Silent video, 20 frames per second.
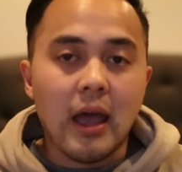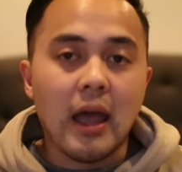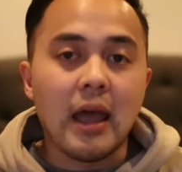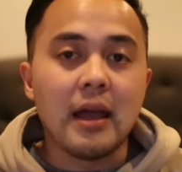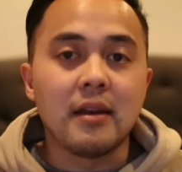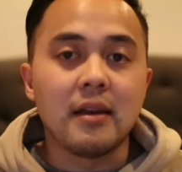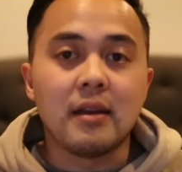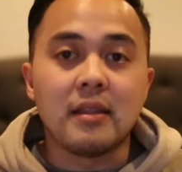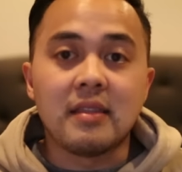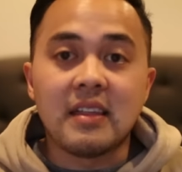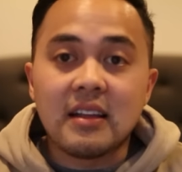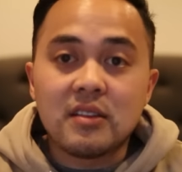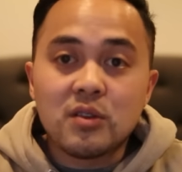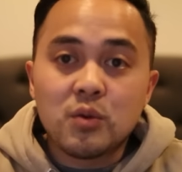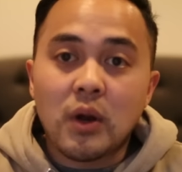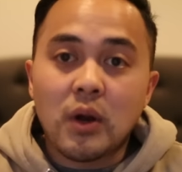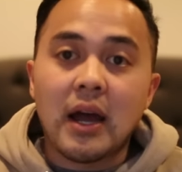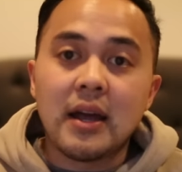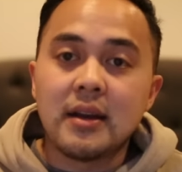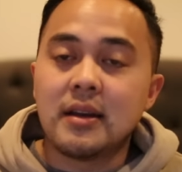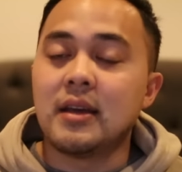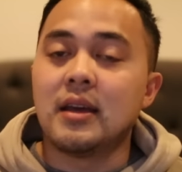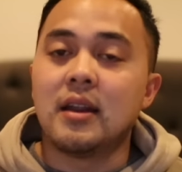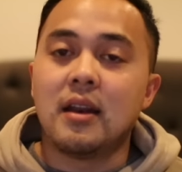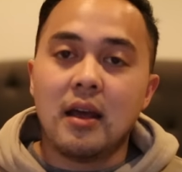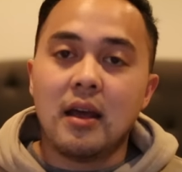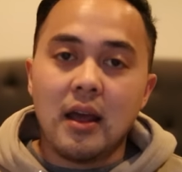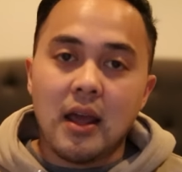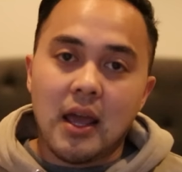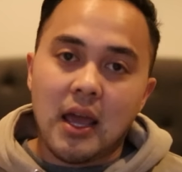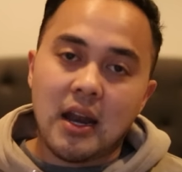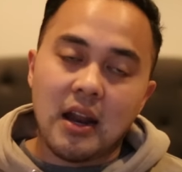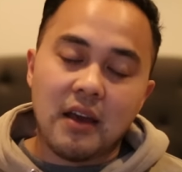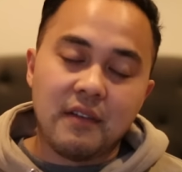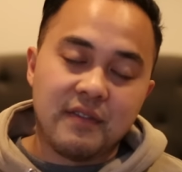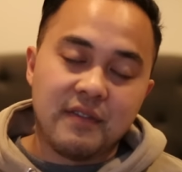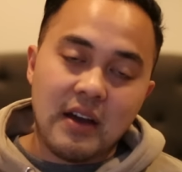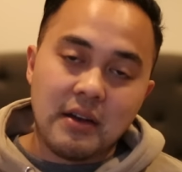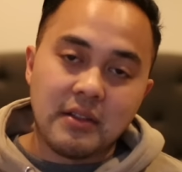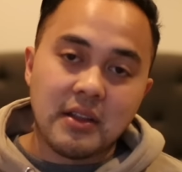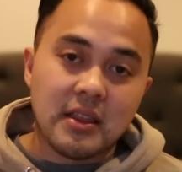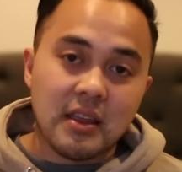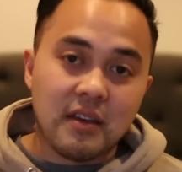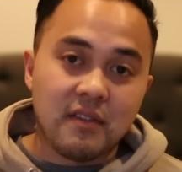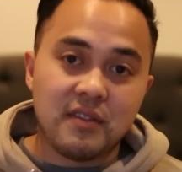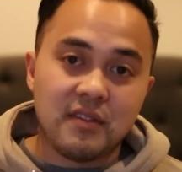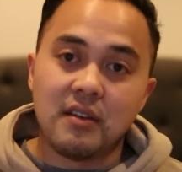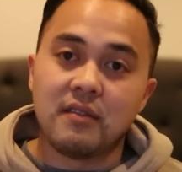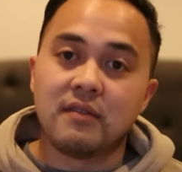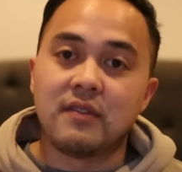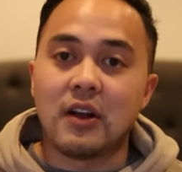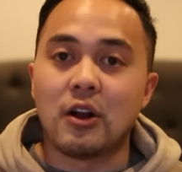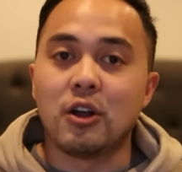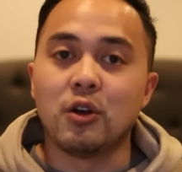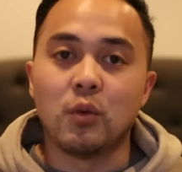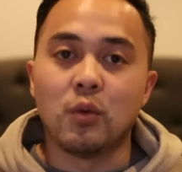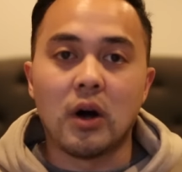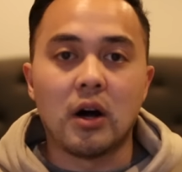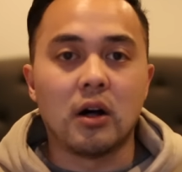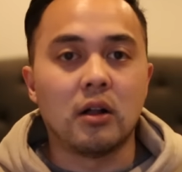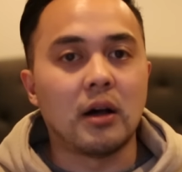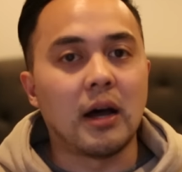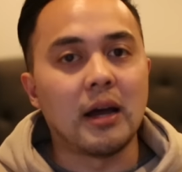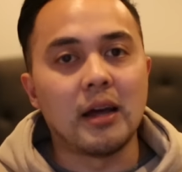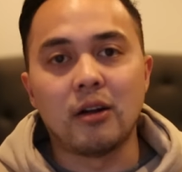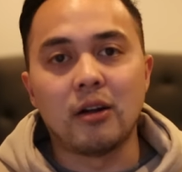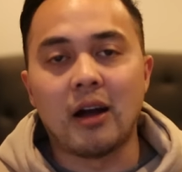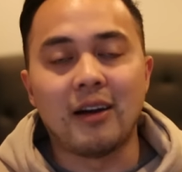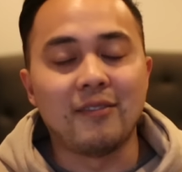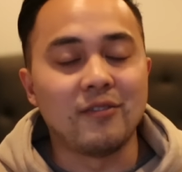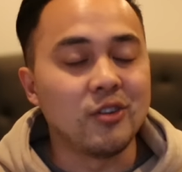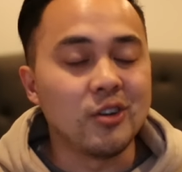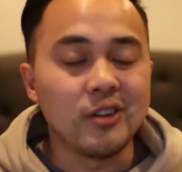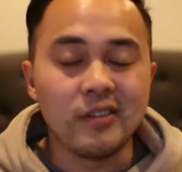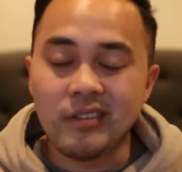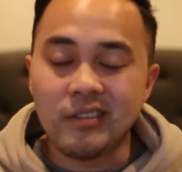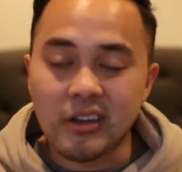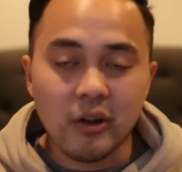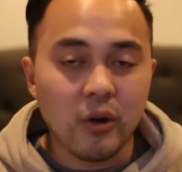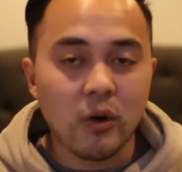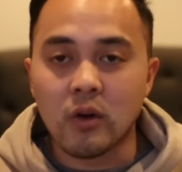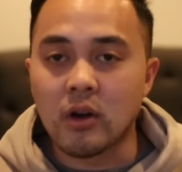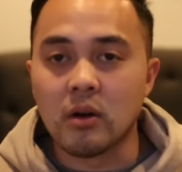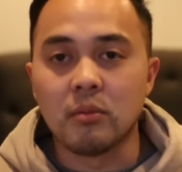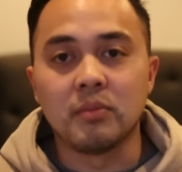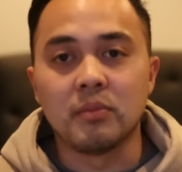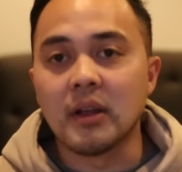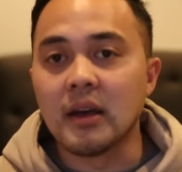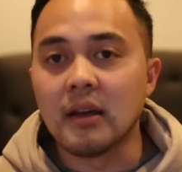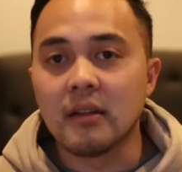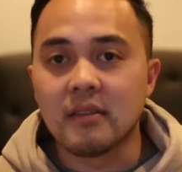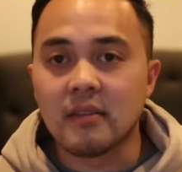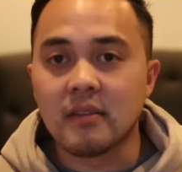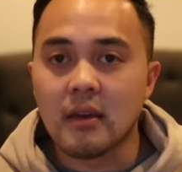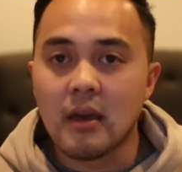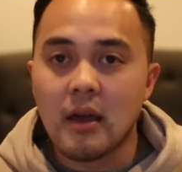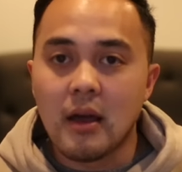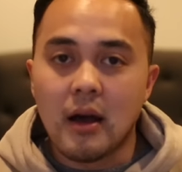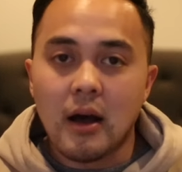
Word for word: And that's what I did, and I found that they fit very well. I have zero complaints.